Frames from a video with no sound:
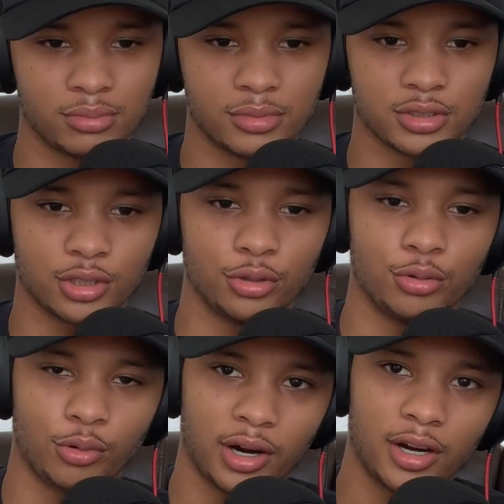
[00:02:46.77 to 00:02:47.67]
So
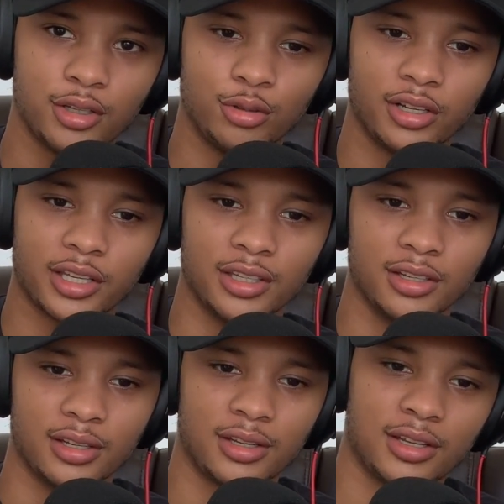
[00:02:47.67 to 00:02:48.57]
why are you looking
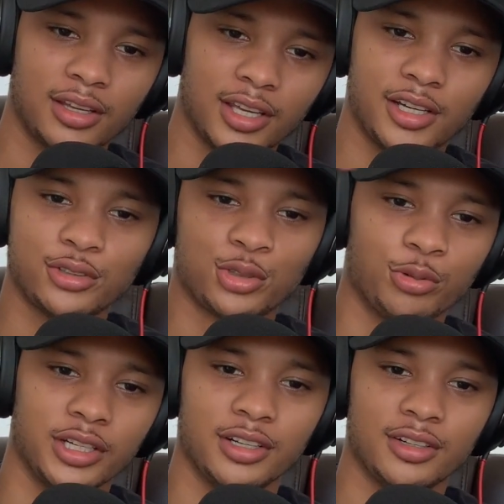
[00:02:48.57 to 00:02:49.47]

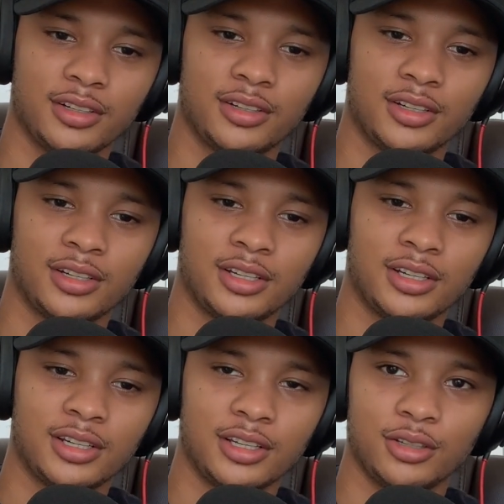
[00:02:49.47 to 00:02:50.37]
elsewhere,
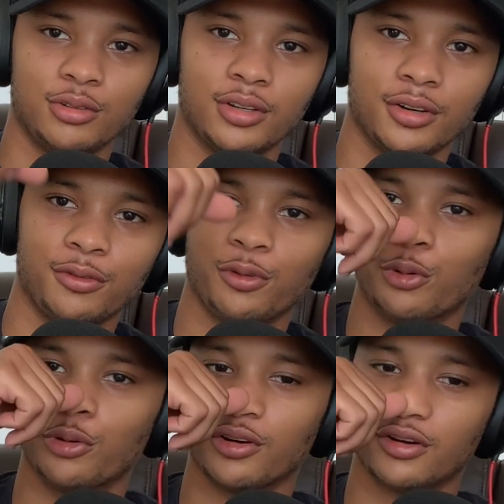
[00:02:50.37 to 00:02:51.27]

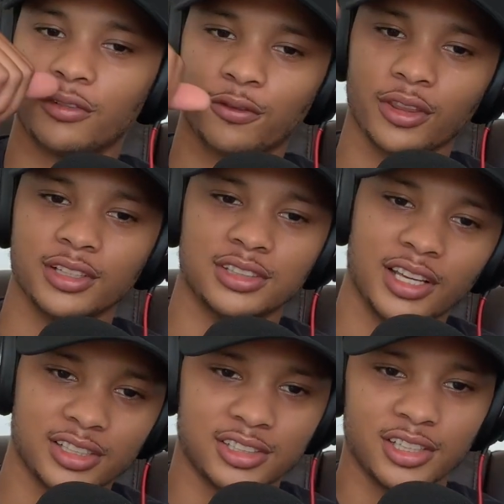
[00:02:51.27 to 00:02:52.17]
for this
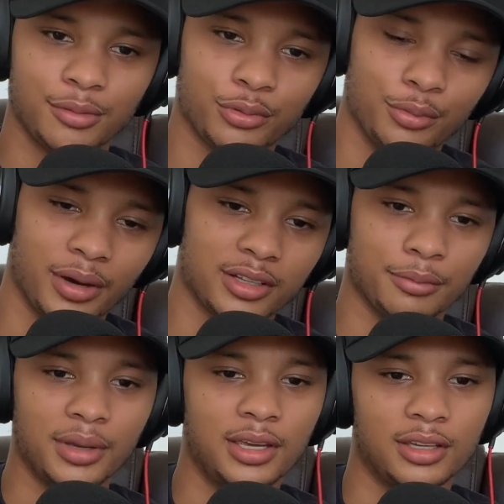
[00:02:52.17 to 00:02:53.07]
next jump you're about to
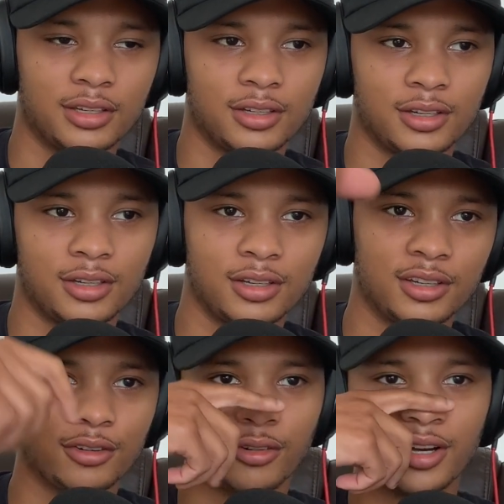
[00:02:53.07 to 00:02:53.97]
make,
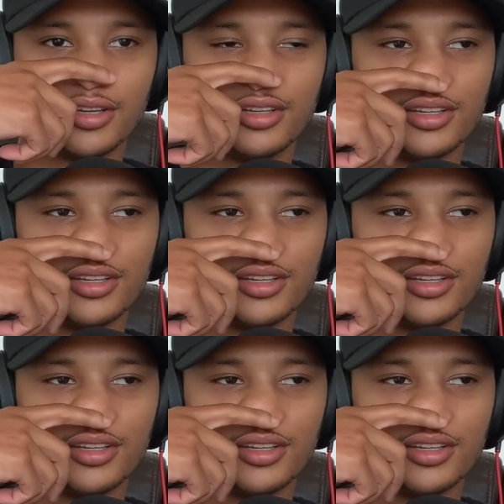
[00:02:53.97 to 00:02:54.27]
right?